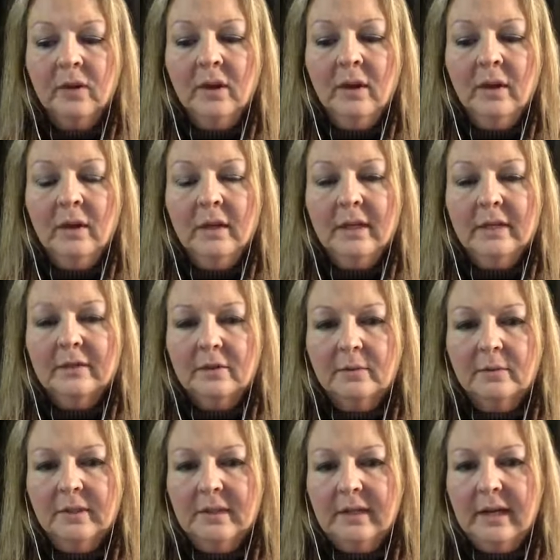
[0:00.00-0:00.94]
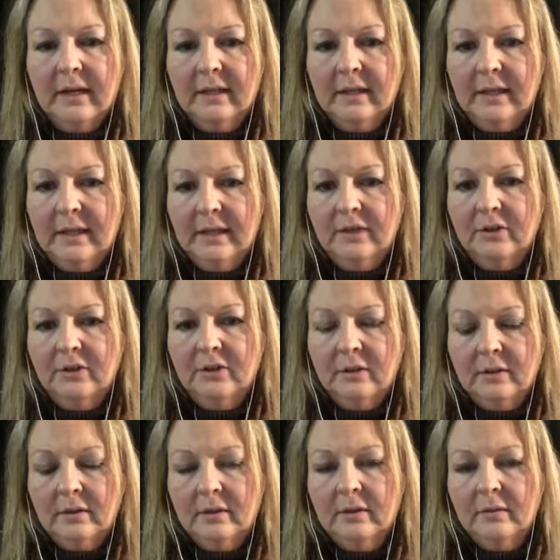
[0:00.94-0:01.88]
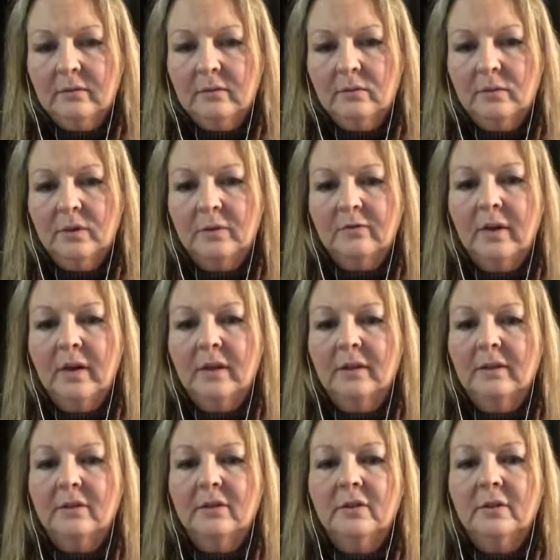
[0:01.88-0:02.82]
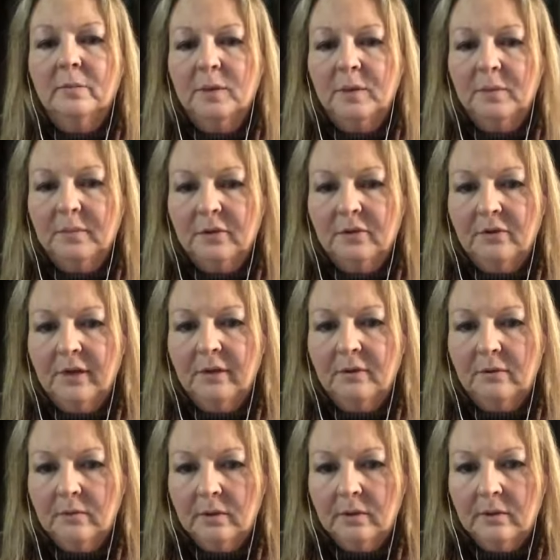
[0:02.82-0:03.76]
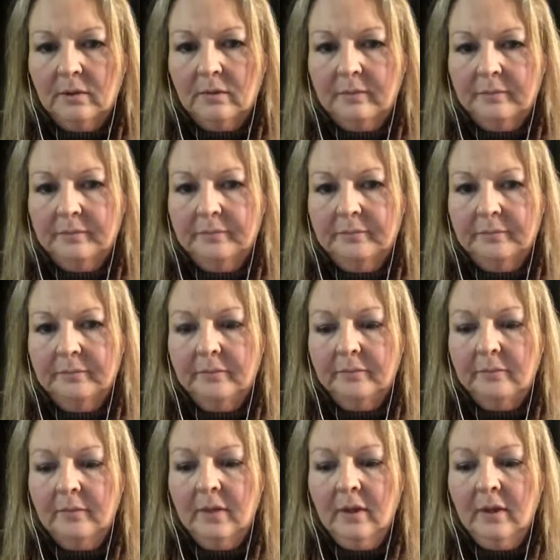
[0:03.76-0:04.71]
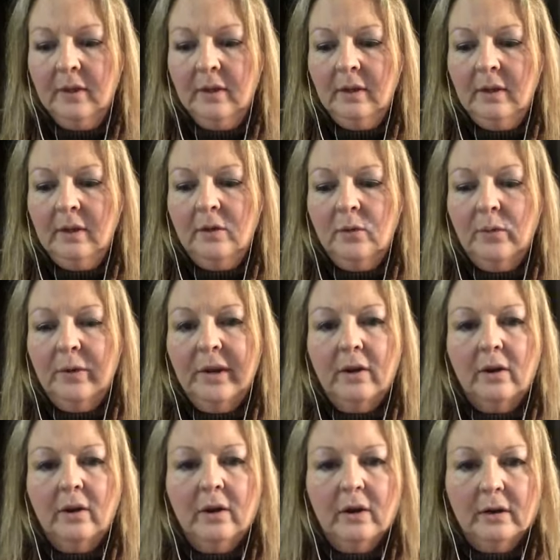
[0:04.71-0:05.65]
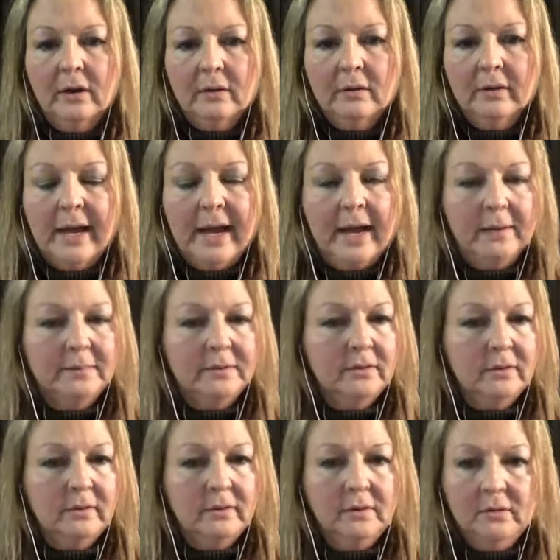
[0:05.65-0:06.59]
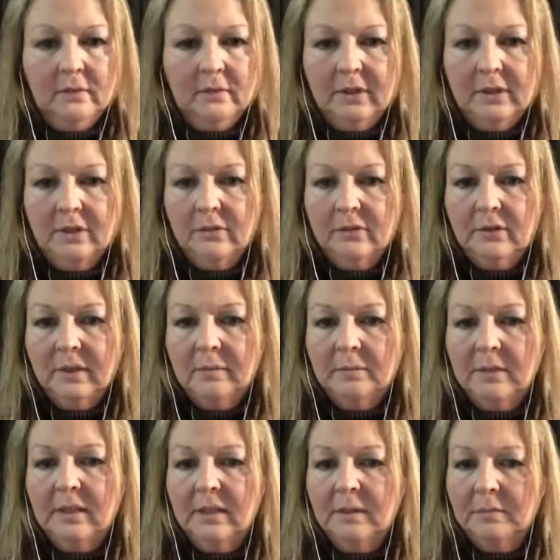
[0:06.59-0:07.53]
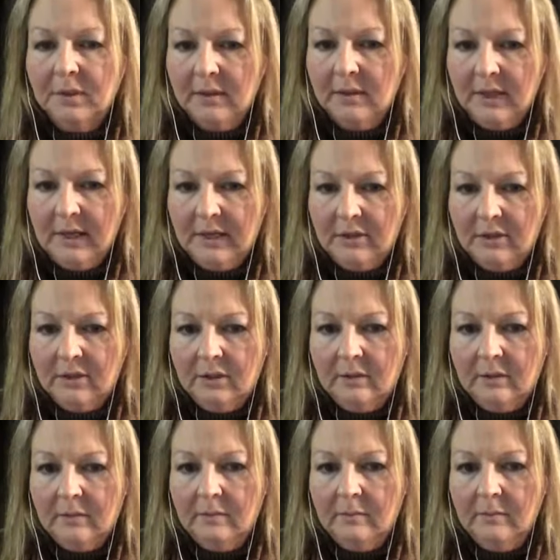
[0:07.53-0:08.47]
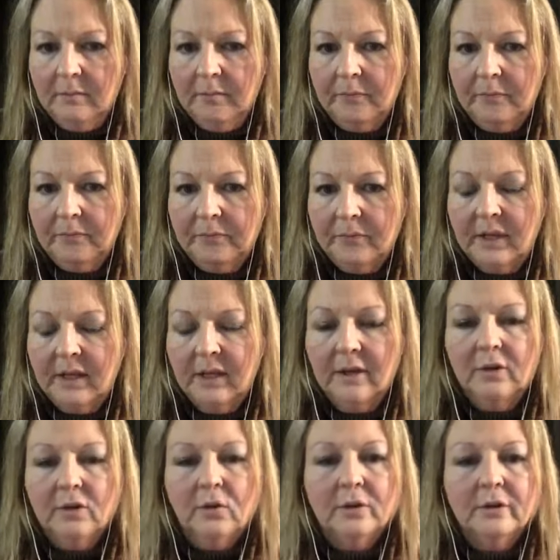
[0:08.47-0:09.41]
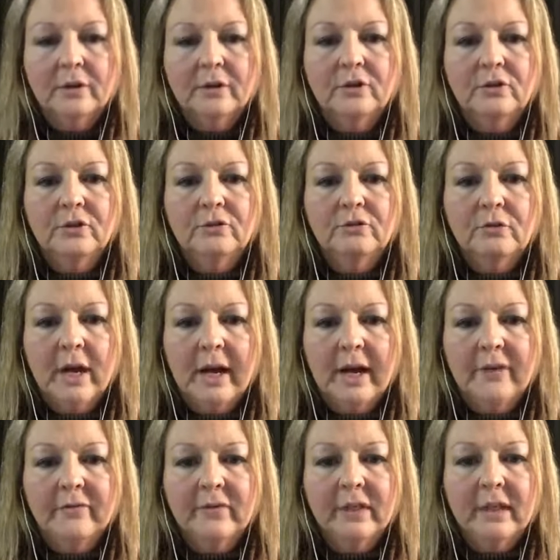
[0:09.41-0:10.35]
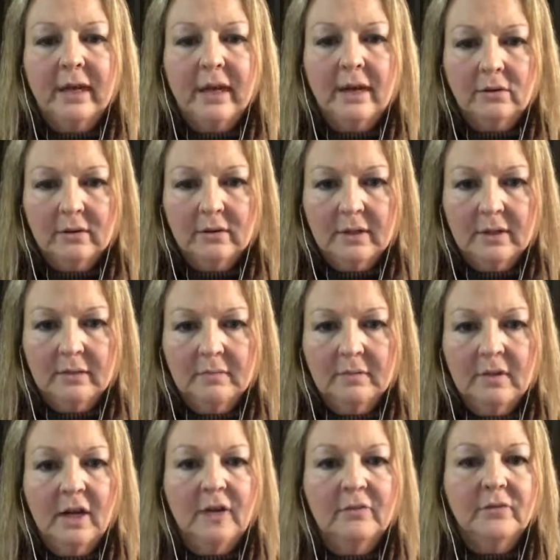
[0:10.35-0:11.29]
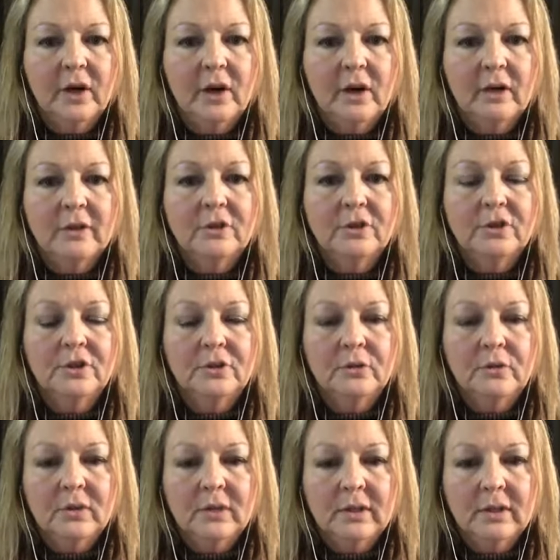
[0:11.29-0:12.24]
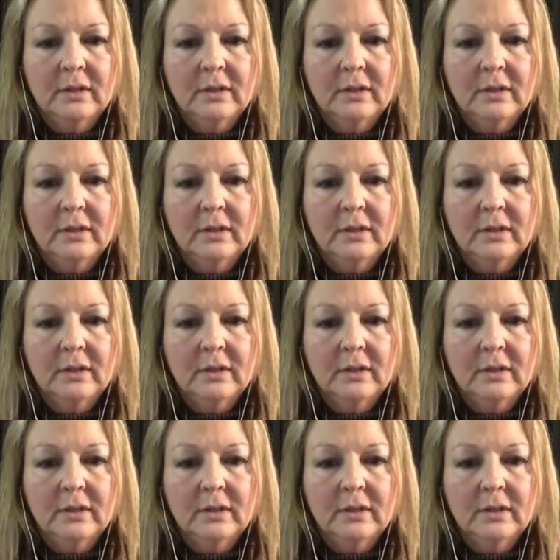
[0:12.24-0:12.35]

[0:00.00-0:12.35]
It's the retaliation would fall into the perpetrator role. We are absolutely using manipulation in order to drive an outcome of our choosing.